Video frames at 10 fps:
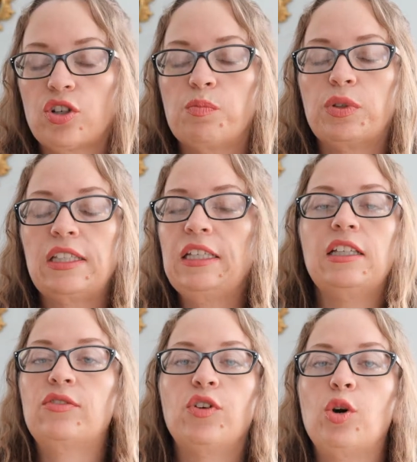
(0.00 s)
are
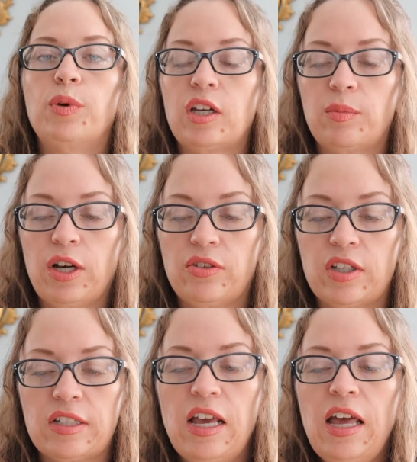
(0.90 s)
completely phobic about
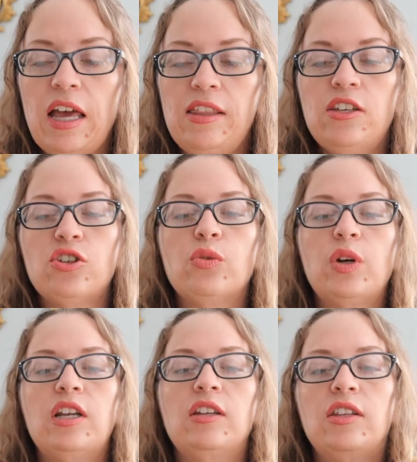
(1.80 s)
these. And these are
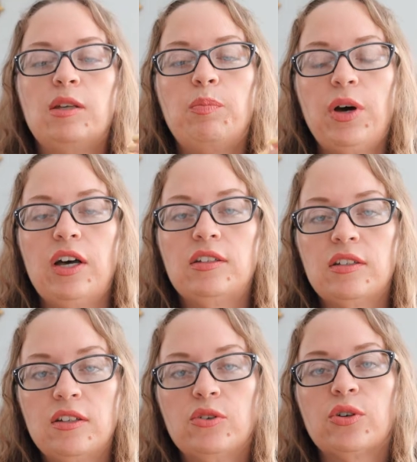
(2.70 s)
when the butt
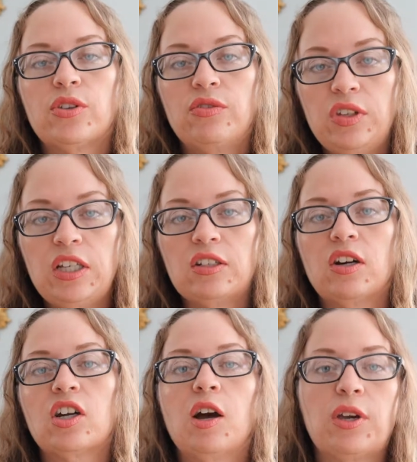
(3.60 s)
or the feet
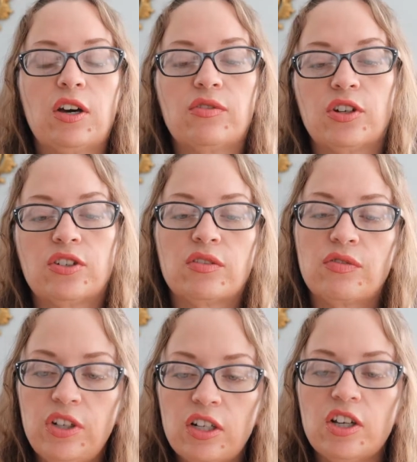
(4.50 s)
are coming out first. If the
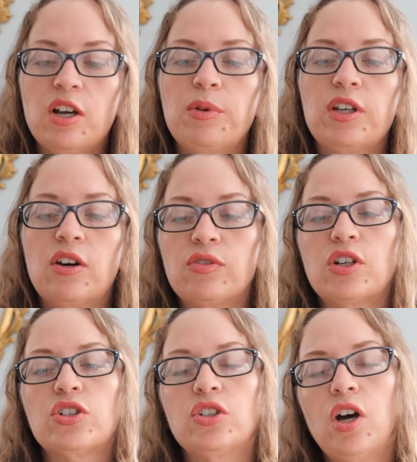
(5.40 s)
feet are coming out
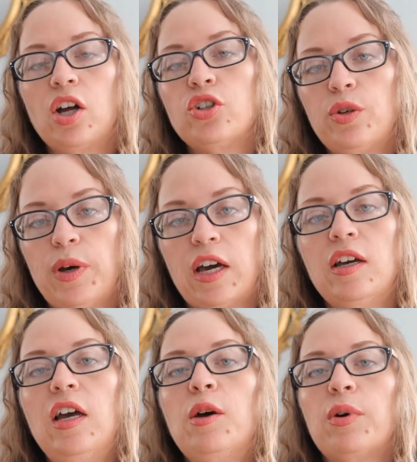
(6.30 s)
first, not too bad.
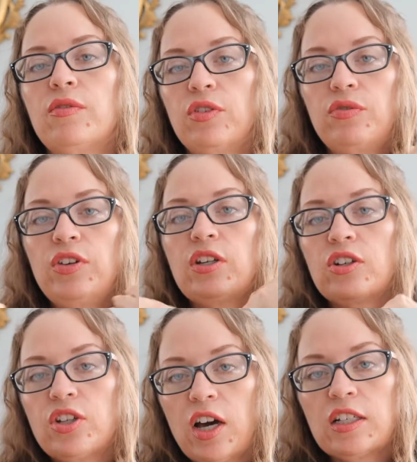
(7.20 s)
But if the feet are
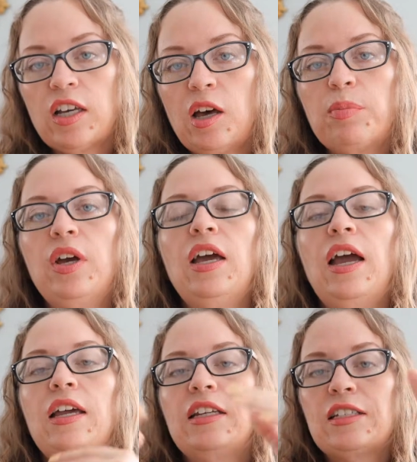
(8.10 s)
tucked up
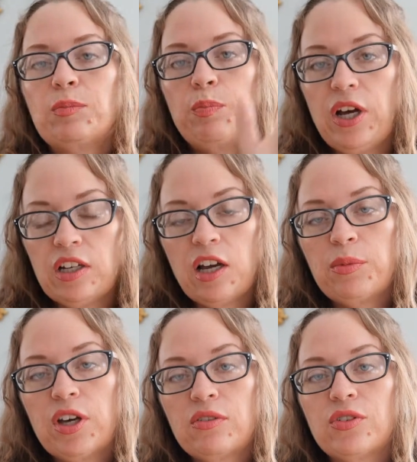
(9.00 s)
and it's butt
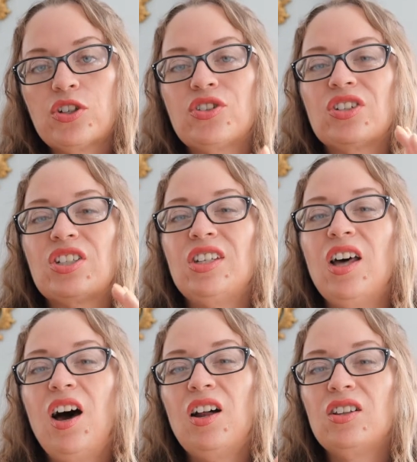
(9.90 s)
coming out first, there's
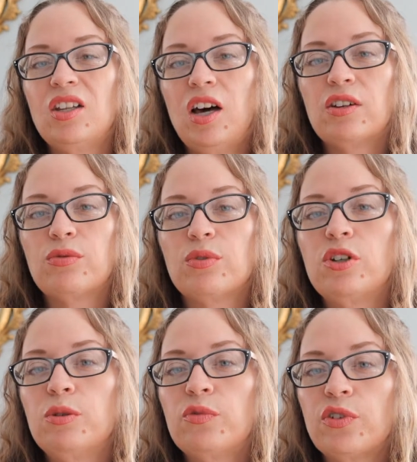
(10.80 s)
not a lot of
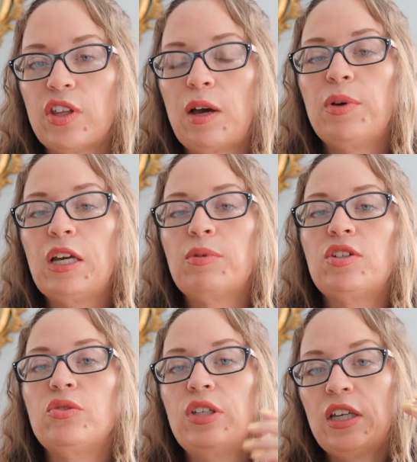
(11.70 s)
room for that baby
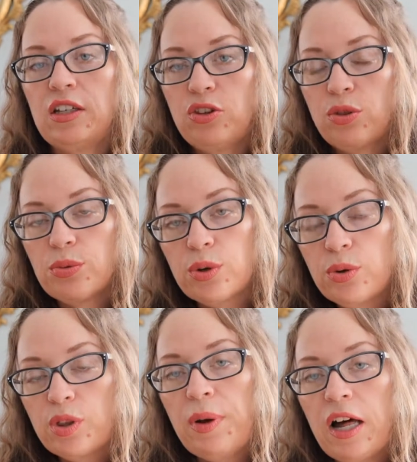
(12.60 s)
to get
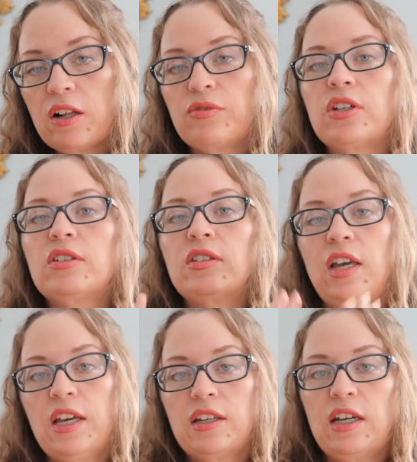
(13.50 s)
through the pelvis
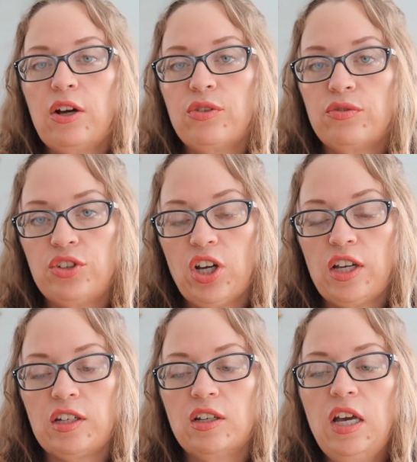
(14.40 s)
and out the
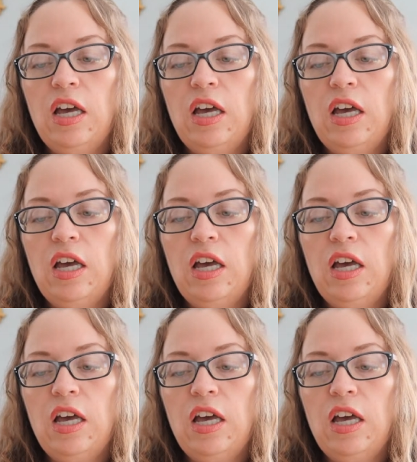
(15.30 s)
vagina.